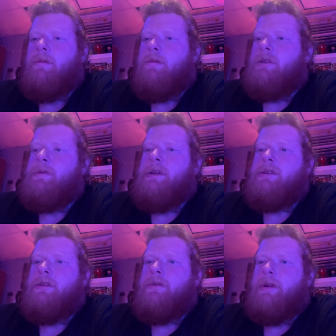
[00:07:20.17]
This man's
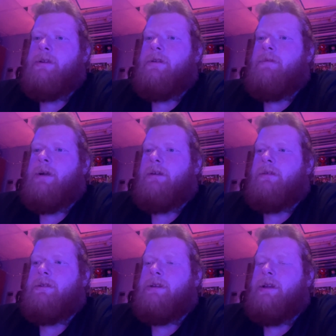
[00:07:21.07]
a threat to
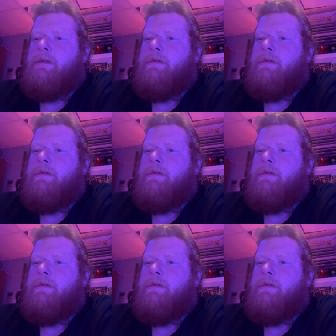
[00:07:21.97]
democracy.